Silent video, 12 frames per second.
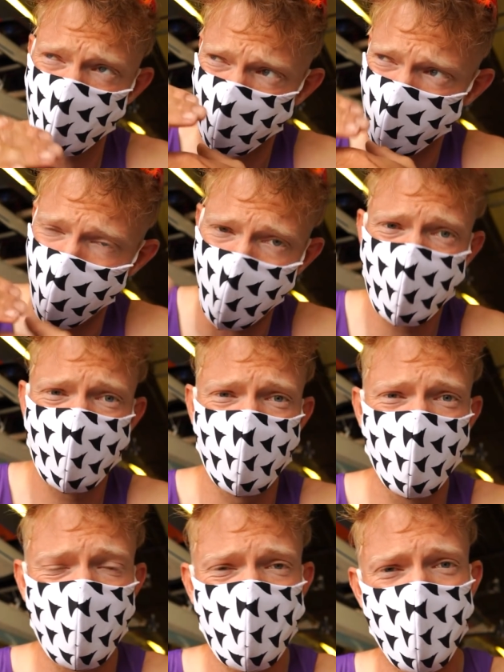tend to
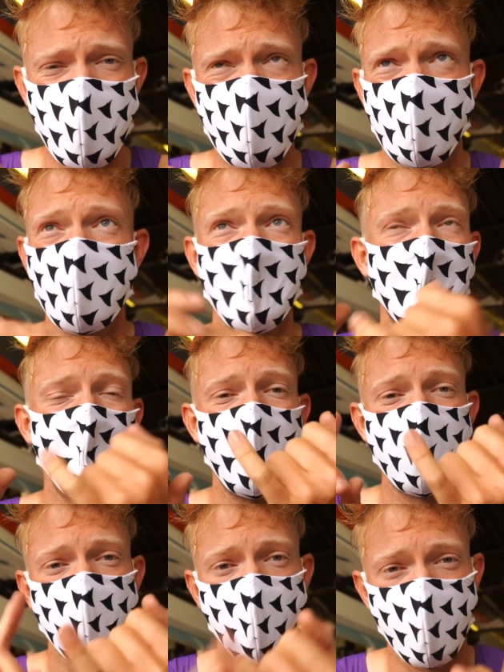do, especially
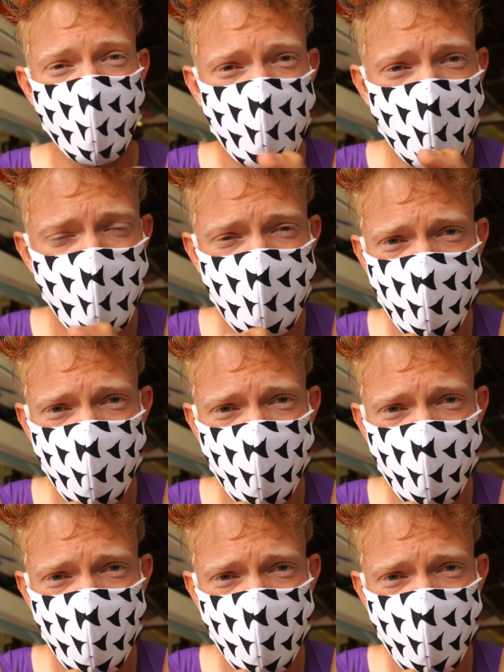if the water's a bit